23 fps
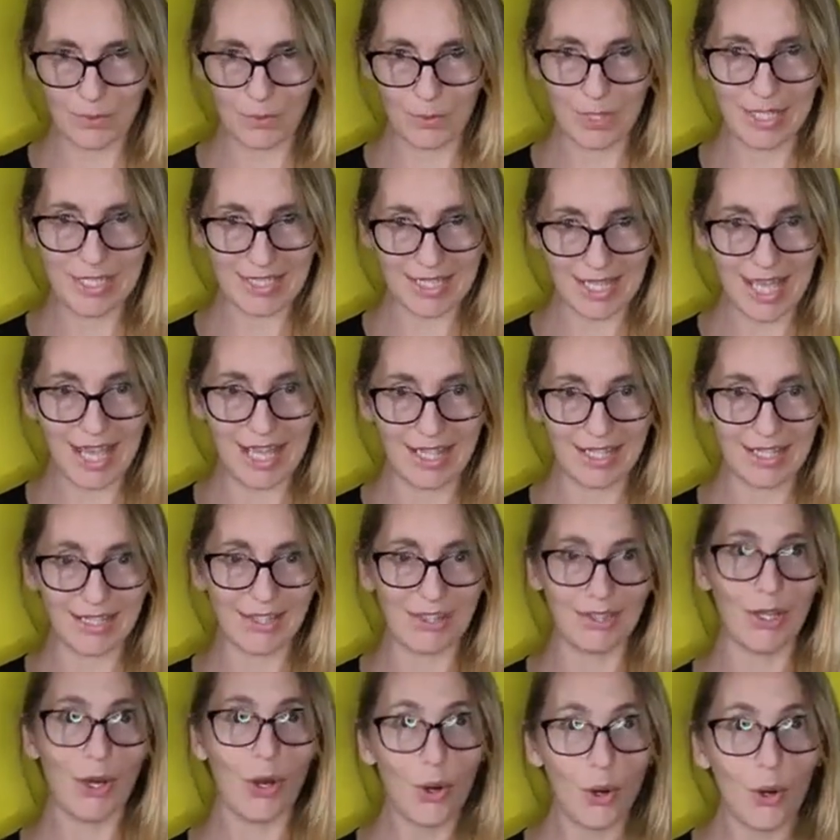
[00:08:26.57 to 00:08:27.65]
we say
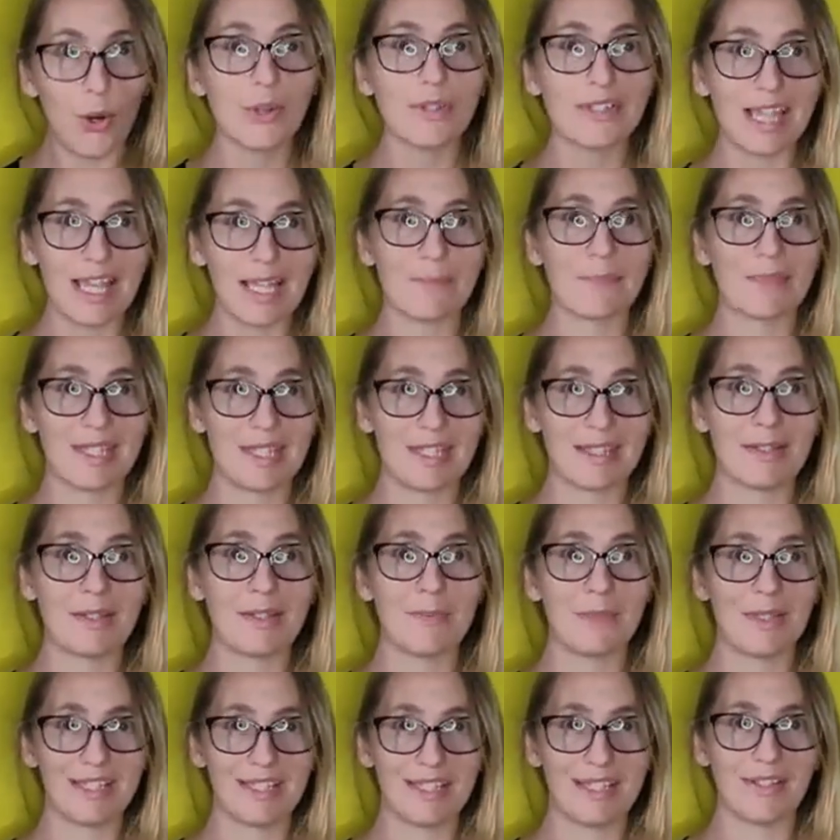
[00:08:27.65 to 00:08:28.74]
the whole damn
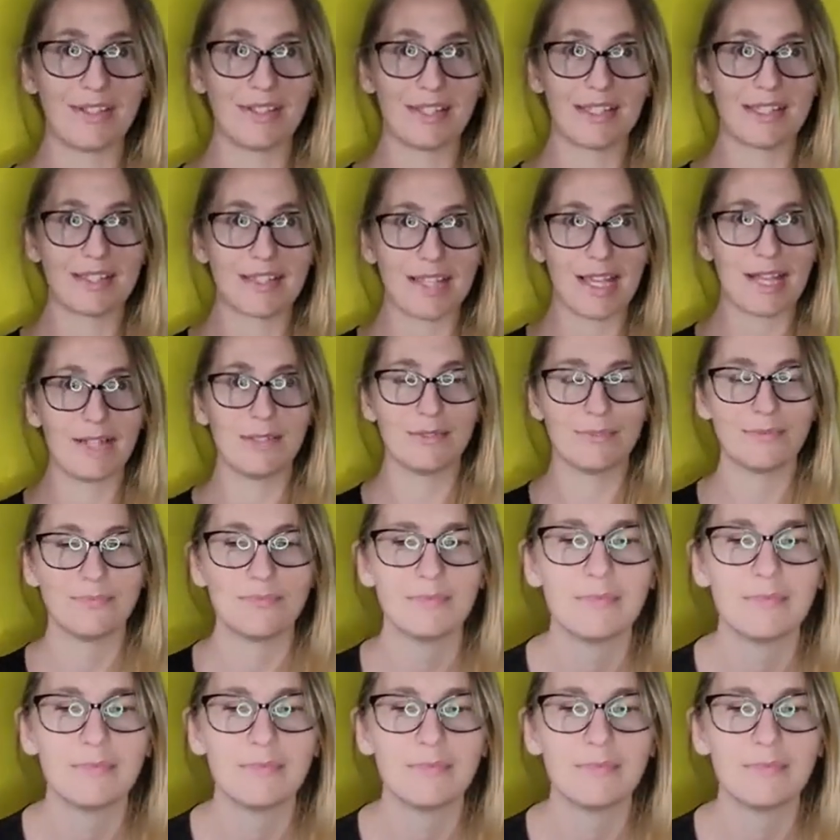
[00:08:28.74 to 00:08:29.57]
system is guilty as hell.